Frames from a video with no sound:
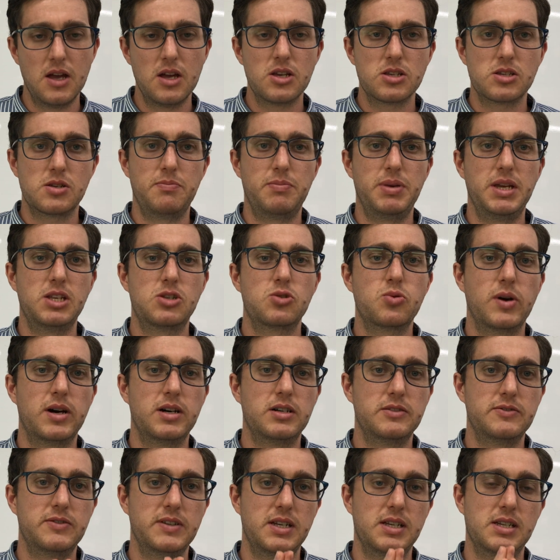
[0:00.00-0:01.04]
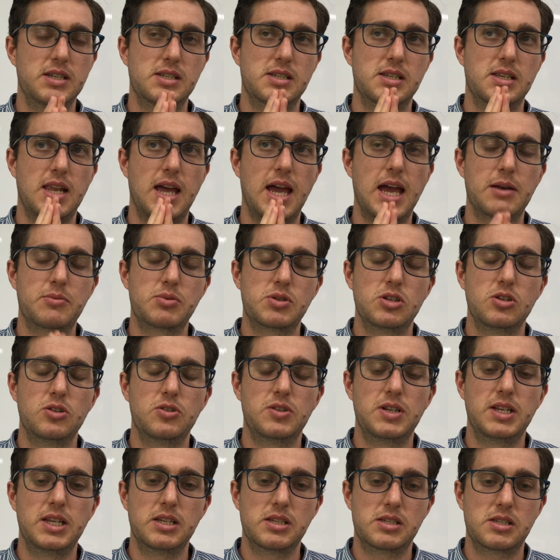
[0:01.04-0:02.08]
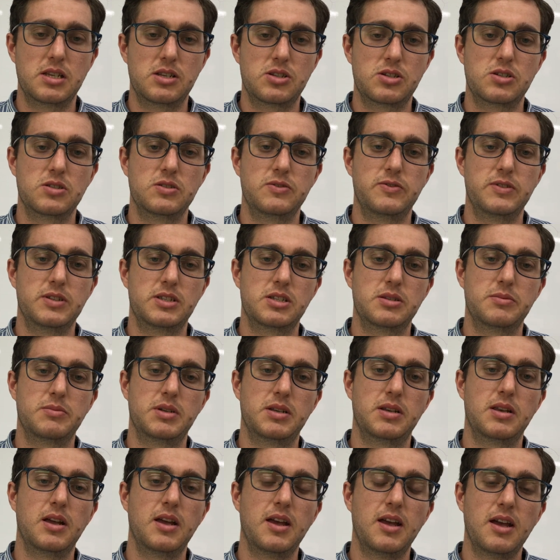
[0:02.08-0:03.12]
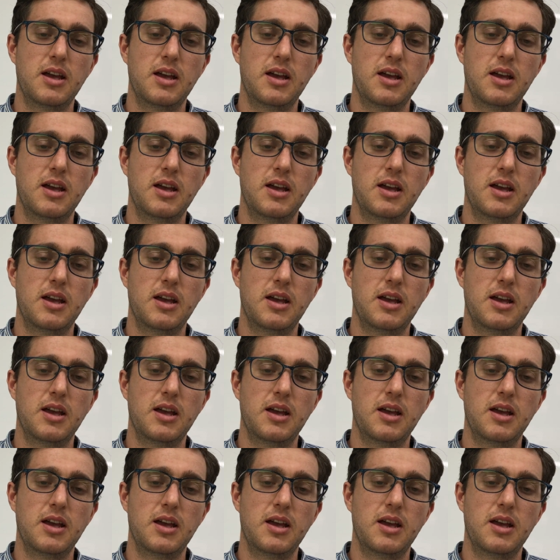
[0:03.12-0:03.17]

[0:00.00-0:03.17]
So B12 is an absolutely essential vitamin.